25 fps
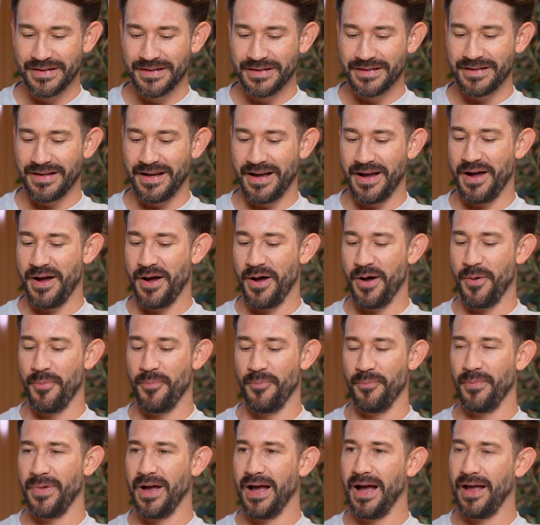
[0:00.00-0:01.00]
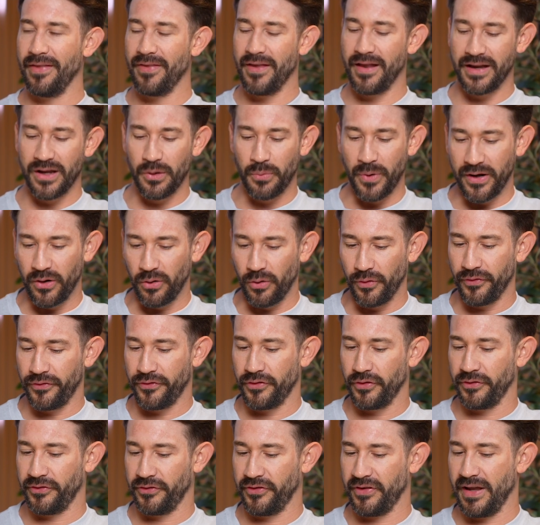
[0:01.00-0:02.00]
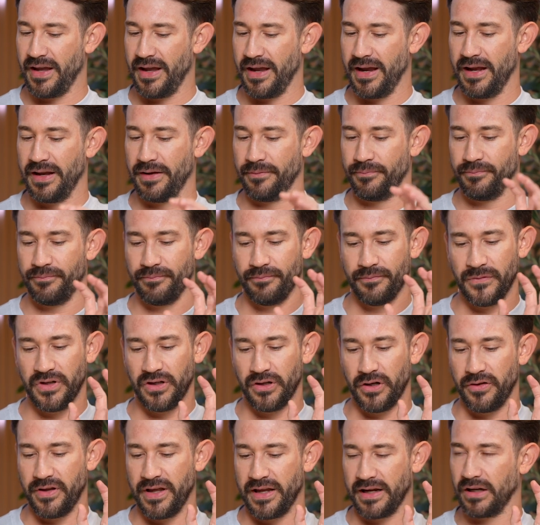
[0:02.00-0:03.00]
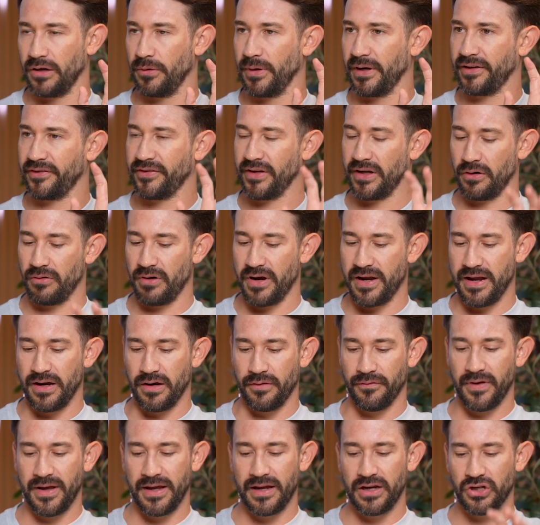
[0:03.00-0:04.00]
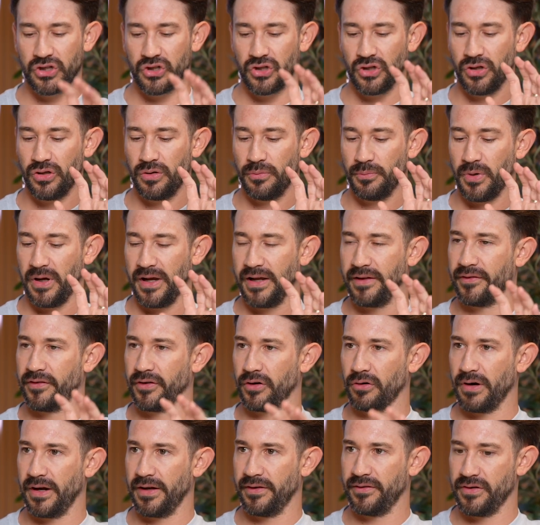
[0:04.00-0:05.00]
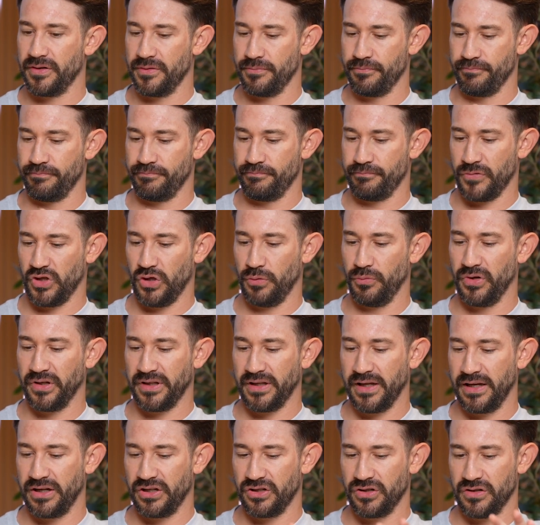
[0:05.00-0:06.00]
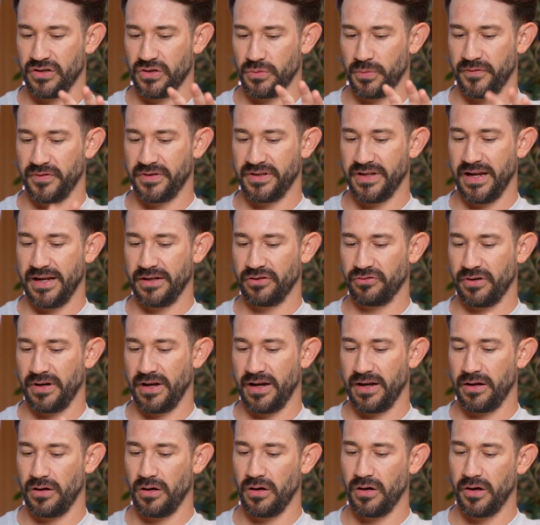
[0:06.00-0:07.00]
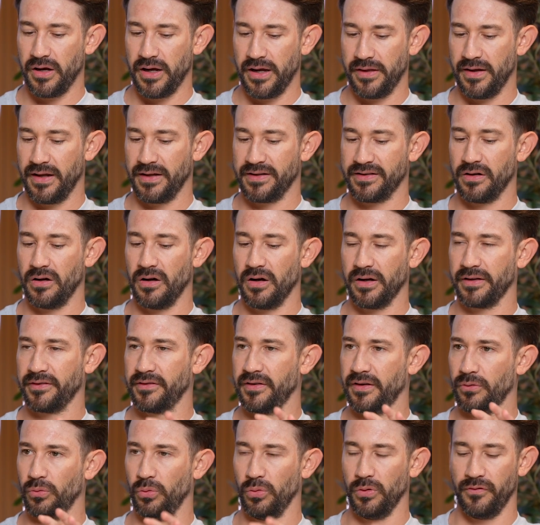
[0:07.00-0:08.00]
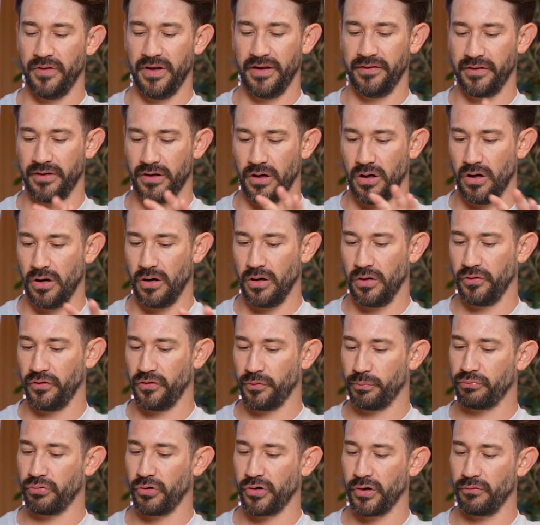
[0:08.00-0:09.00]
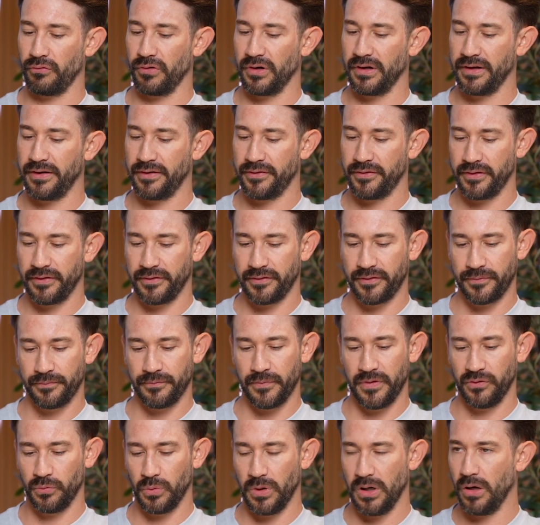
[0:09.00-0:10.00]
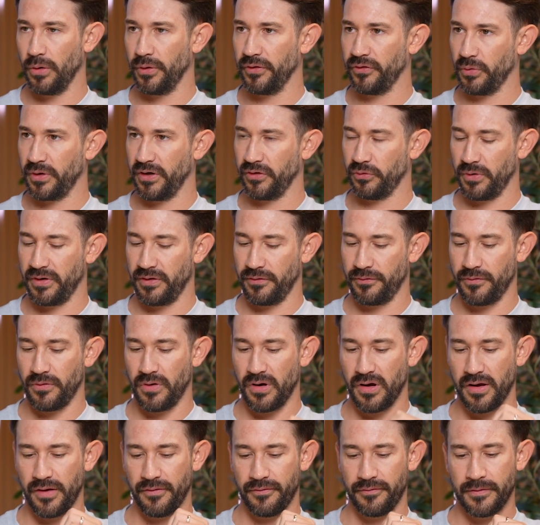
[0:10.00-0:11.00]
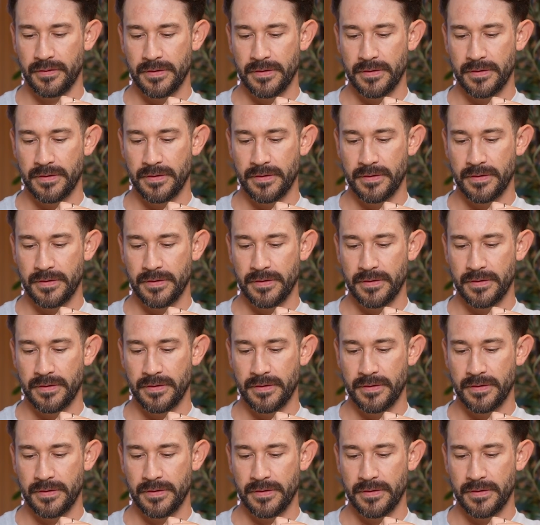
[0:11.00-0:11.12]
And then he went on to say, they're going to accelerate innovation by integrating communications with data and AI. They're targeting all of these enhanced product releases as well in 2025.